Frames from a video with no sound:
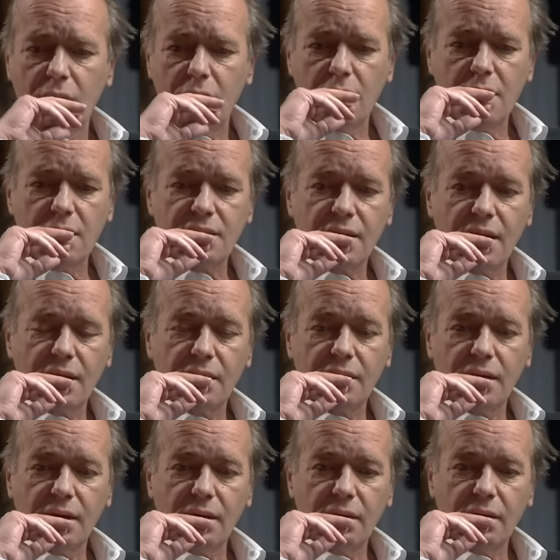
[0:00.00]
he said,
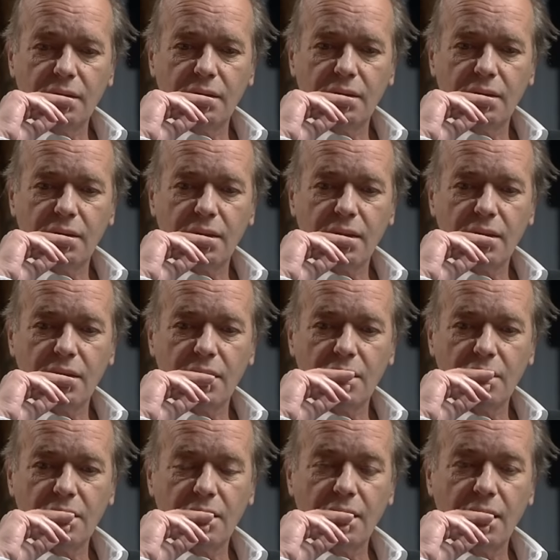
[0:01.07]

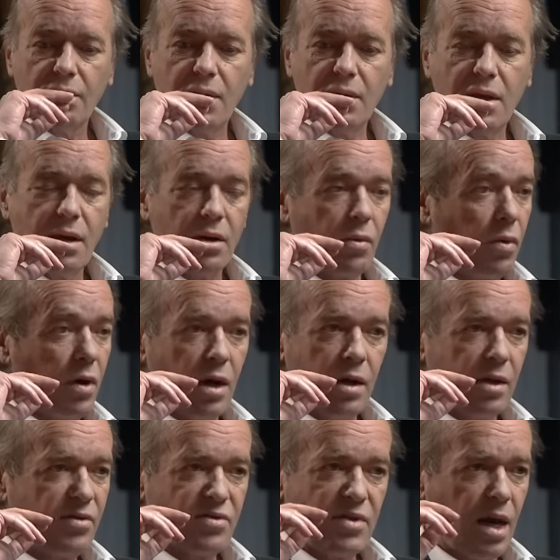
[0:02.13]
you know, I won't hear a
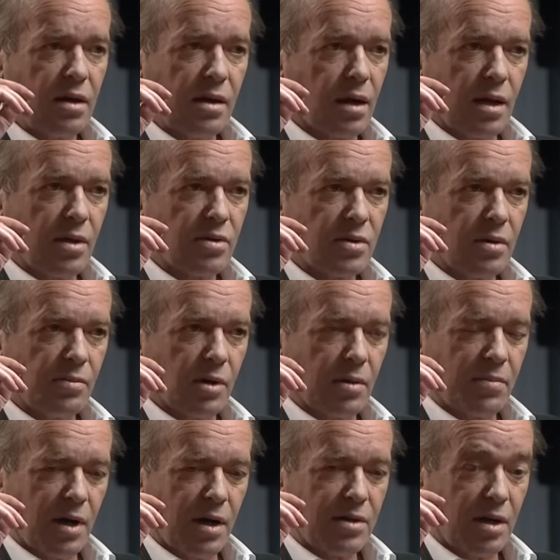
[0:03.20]
word said against the Booker
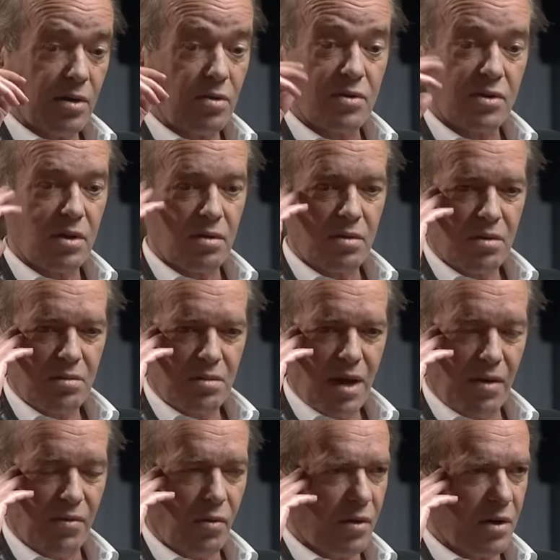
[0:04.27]
Prize. I used to
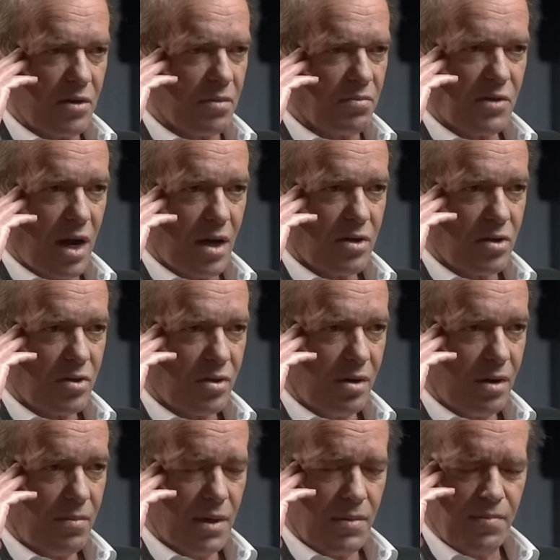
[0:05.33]
have all these objections to
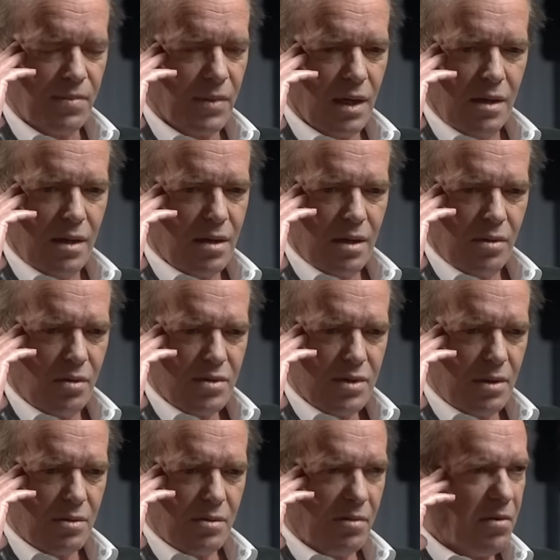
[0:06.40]
it, but they all
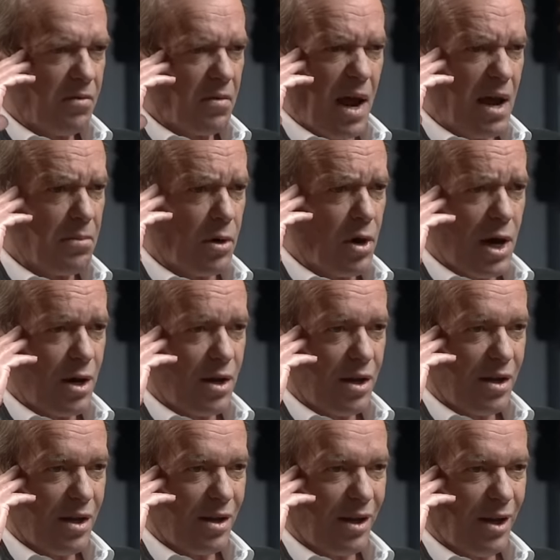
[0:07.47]
seem to have
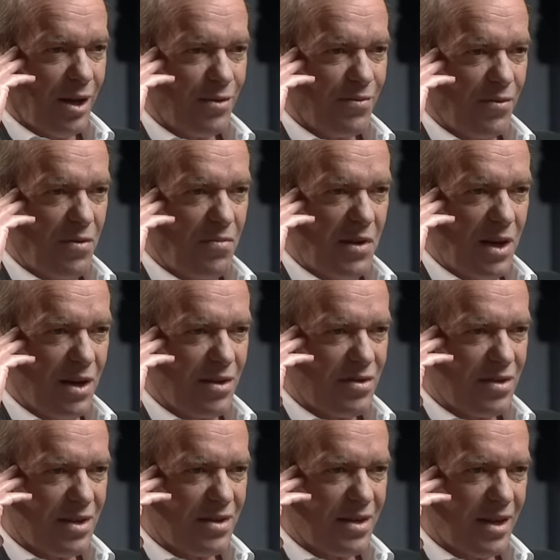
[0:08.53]
evaporated in the last few minutes,
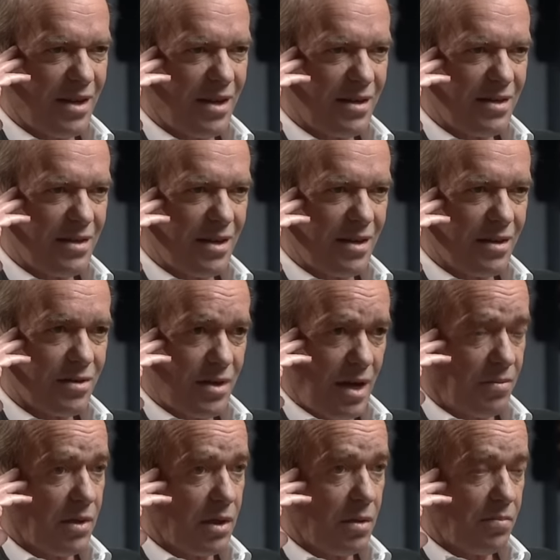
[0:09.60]
he said, as he
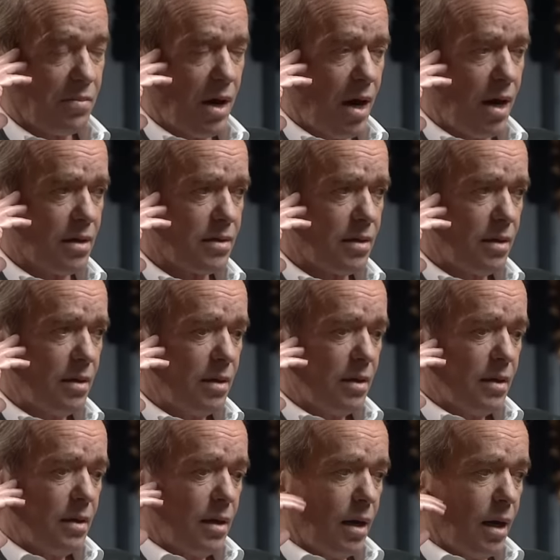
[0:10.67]
accepted the prize.
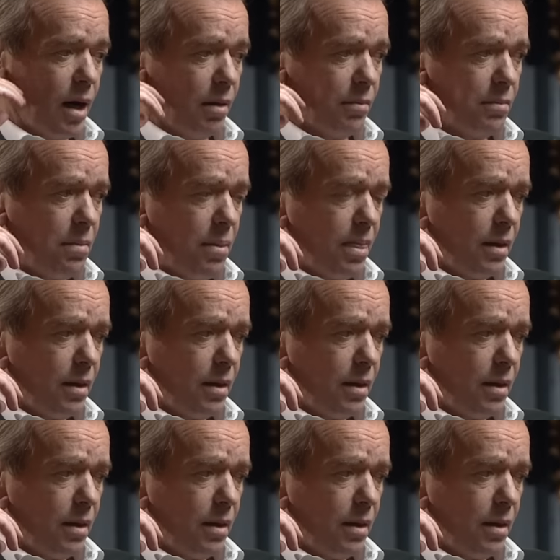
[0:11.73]
And